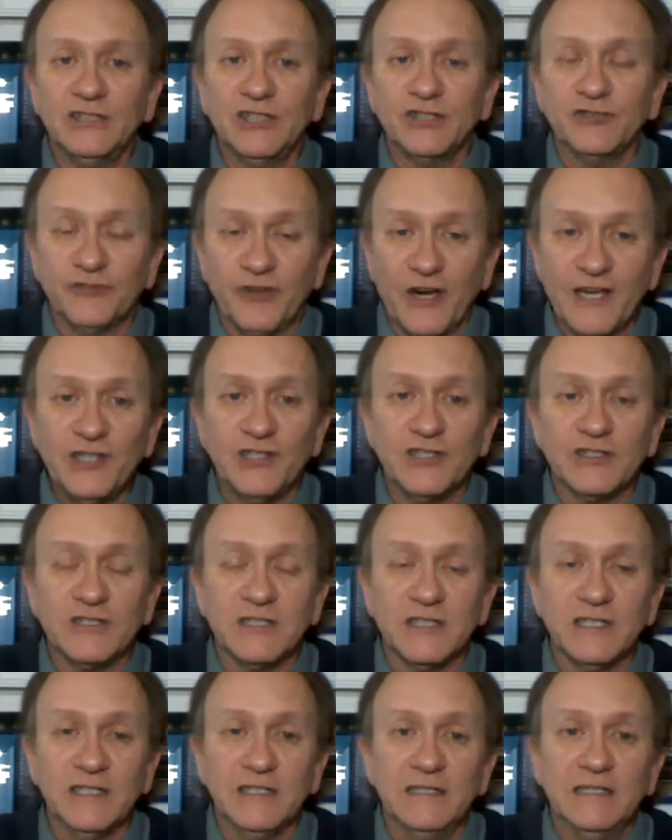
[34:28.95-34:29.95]
to
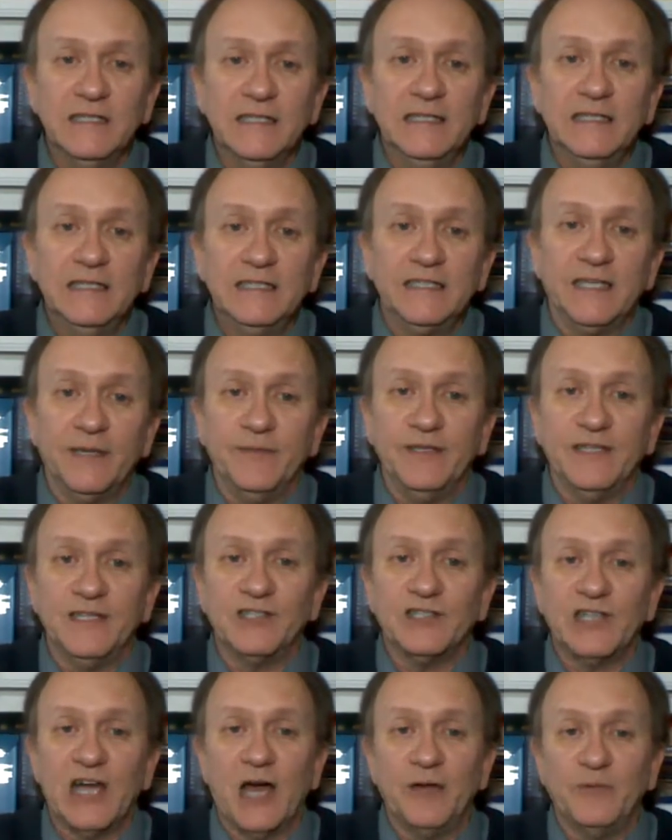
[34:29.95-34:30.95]
graciously give me
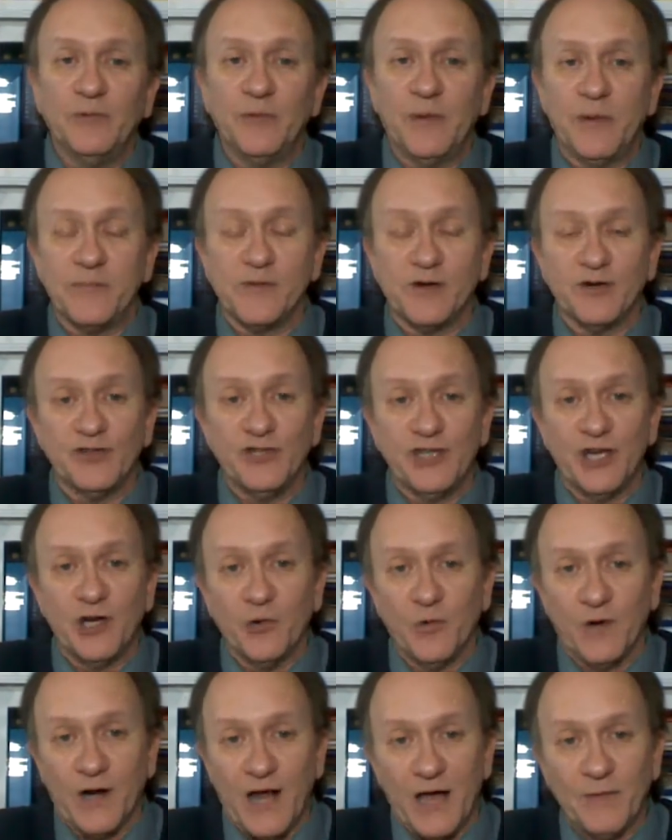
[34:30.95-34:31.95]
this time to be able to
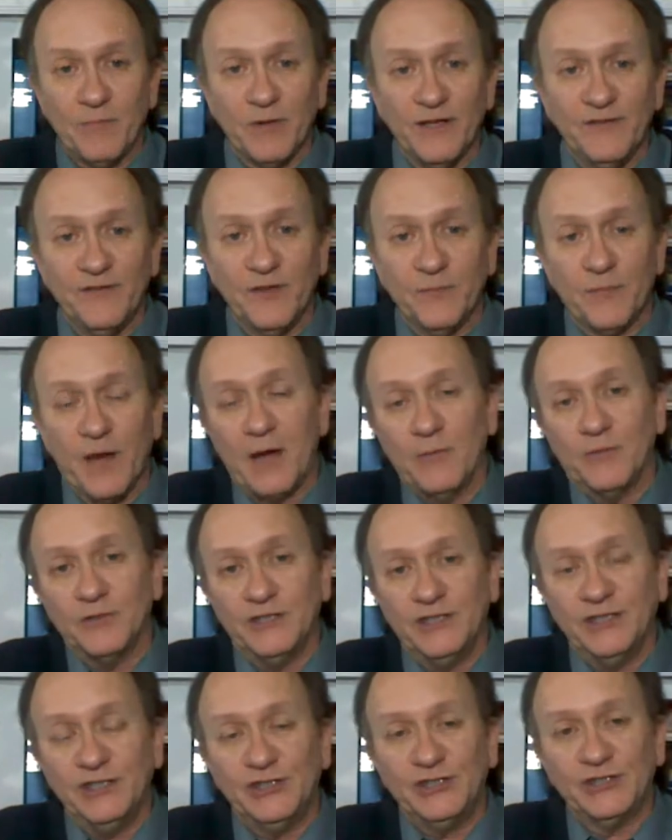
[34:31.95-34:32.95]
share what I believe the Bible
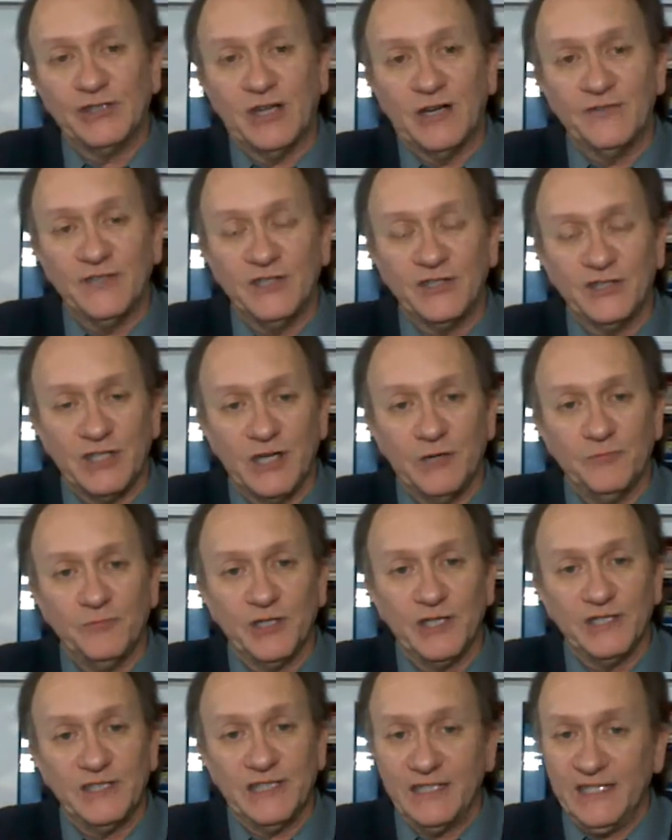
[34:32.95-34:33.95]
teaches on this
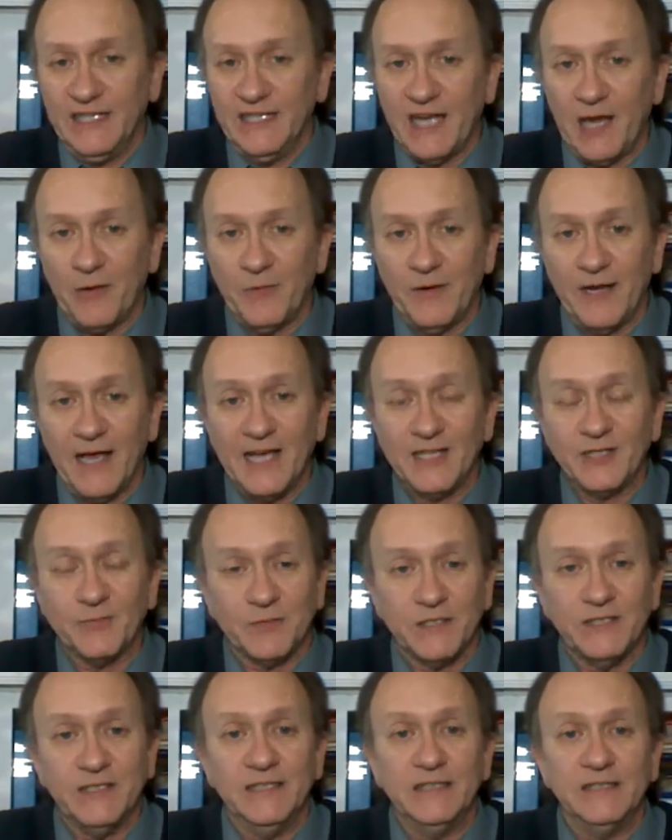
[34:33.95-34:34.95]
subject. Again, I would ask,
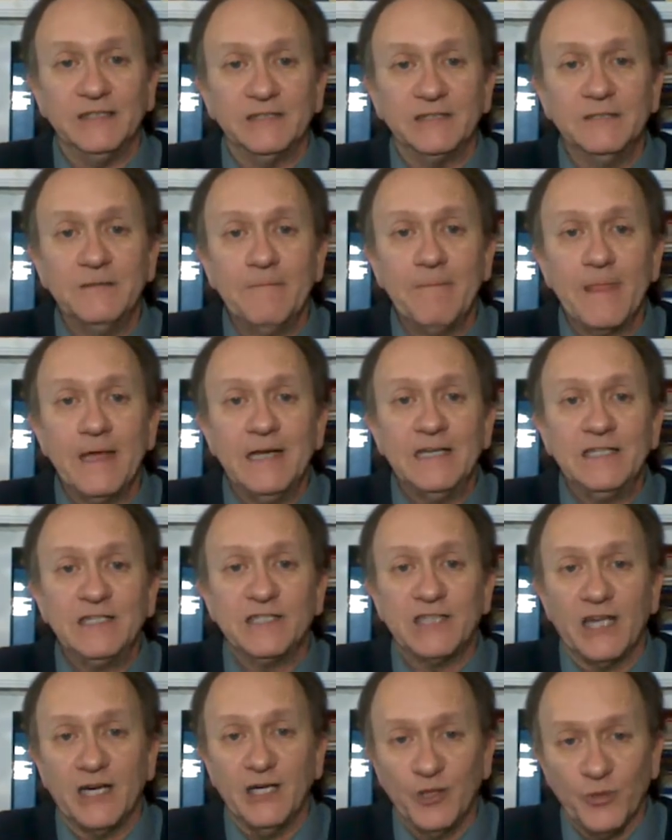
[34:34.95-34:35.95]
please,
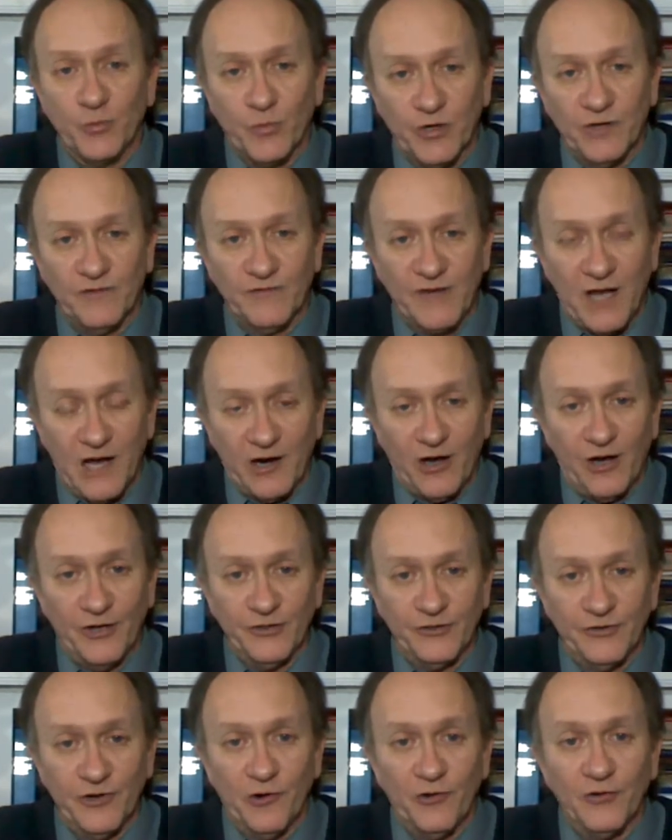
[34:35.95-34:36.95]
study the Word of God
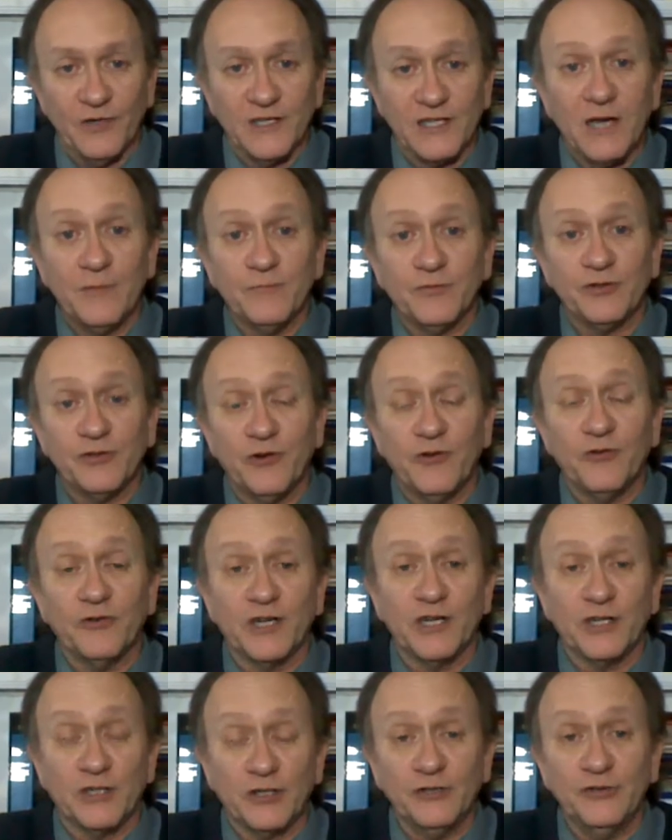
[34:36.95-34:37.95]
on your own and come to your
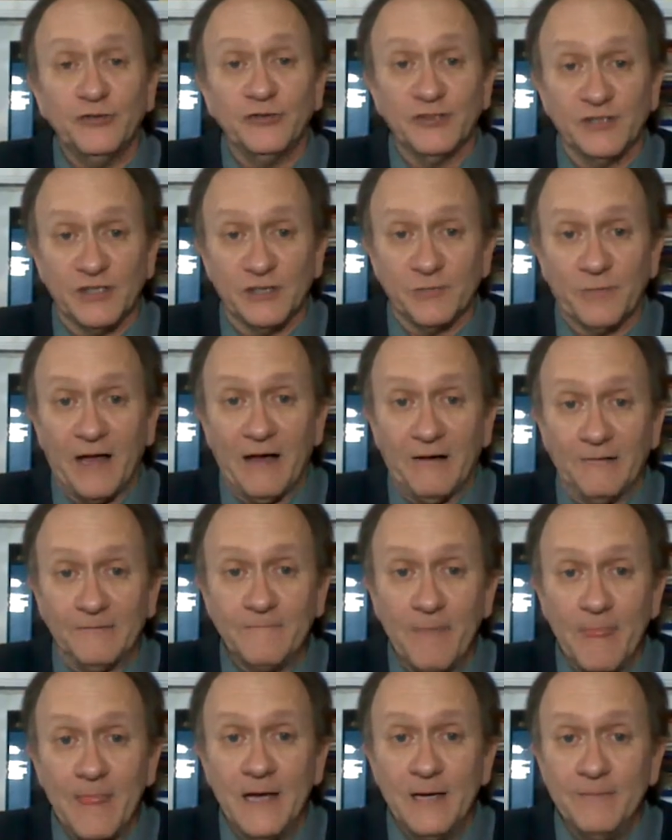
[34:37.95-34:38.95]
own conclusions about
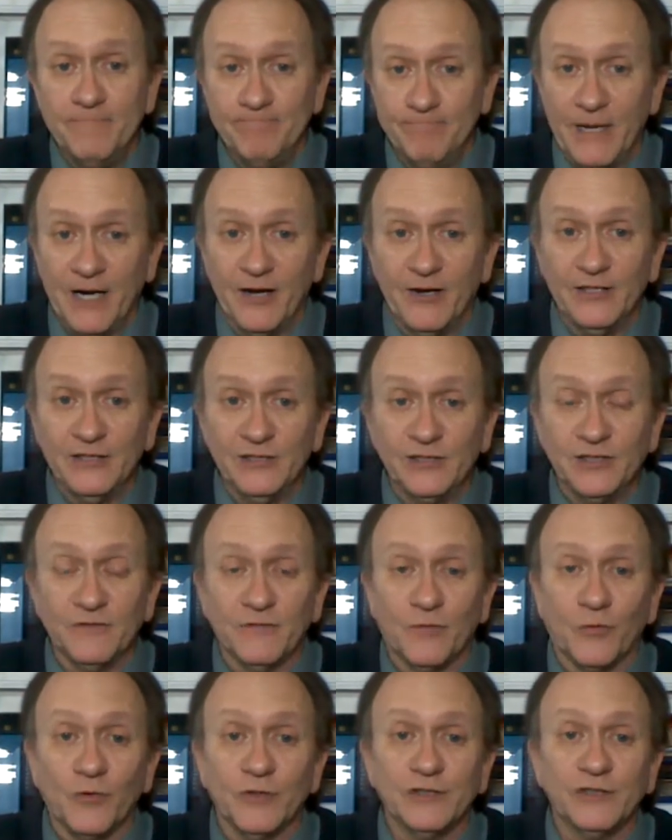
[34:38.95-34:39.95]
marriage,
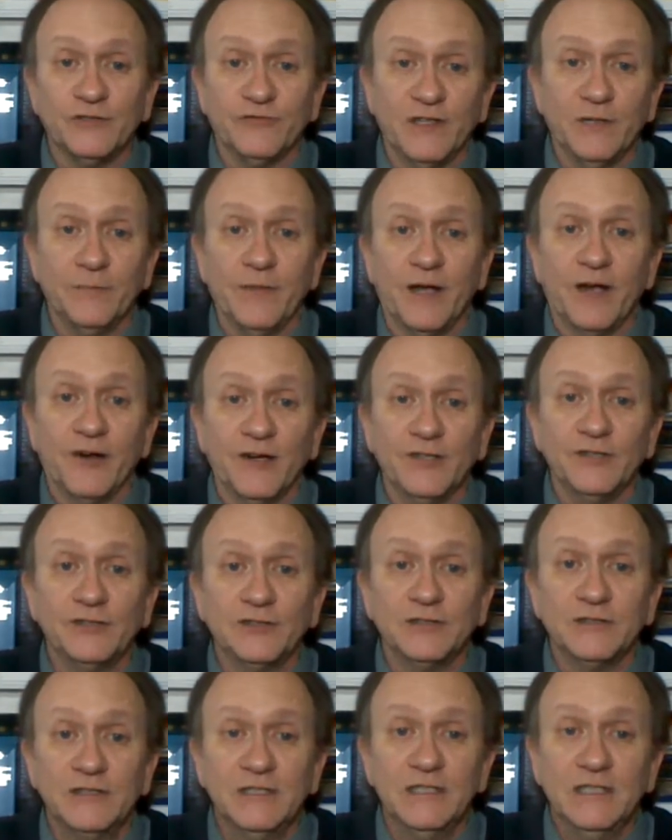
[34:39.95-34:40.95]
divorce, and
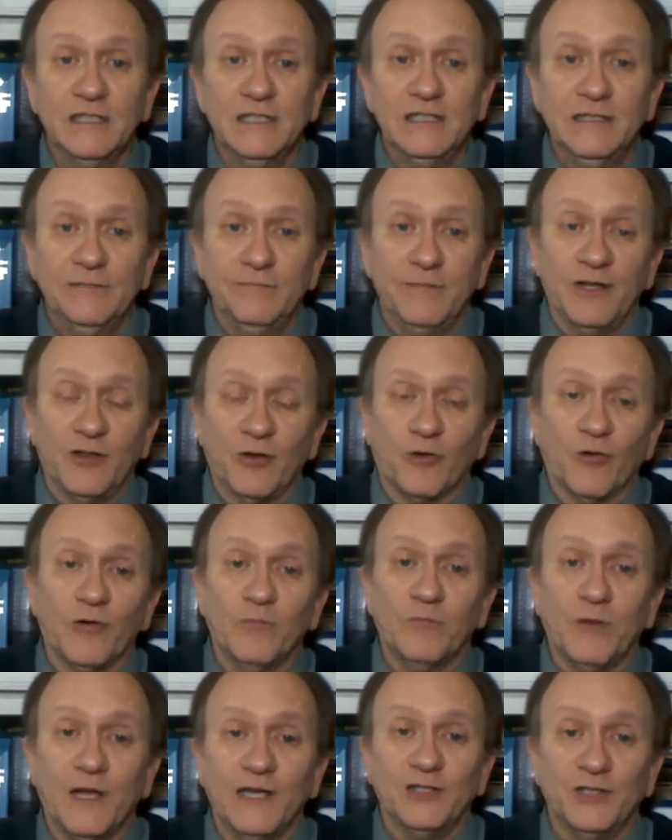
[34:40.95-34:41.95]
remarriage. May the
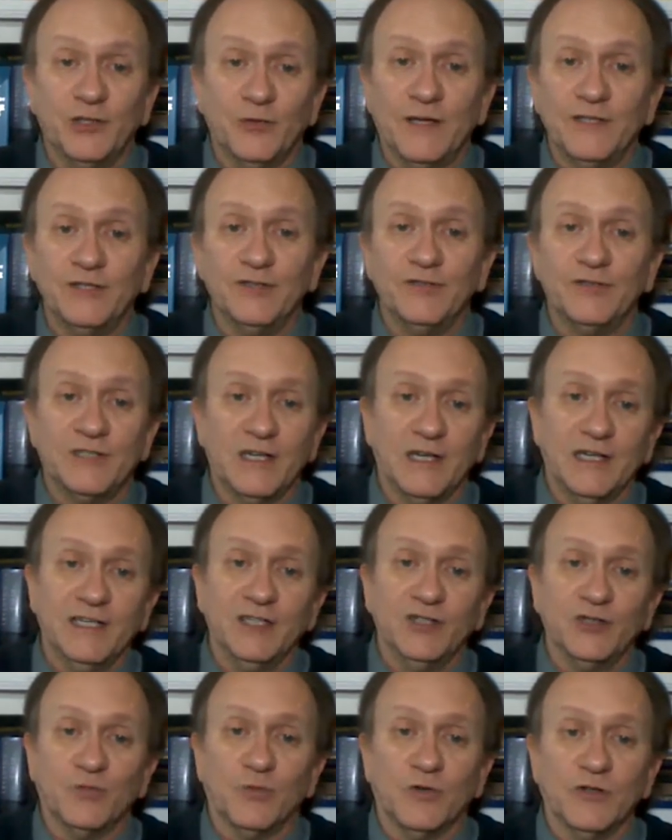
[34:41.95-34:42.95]
Lord bless you as you study
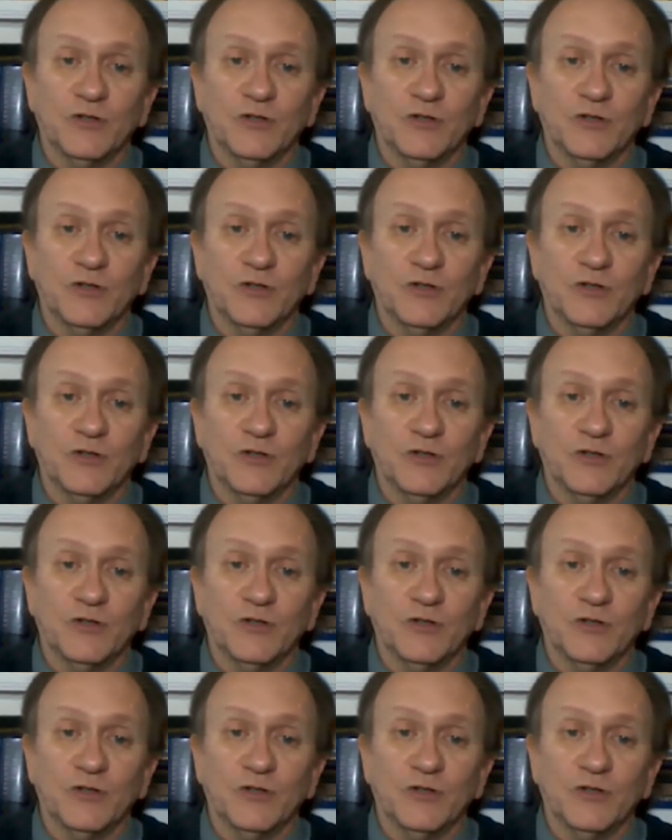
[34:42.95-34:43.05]
His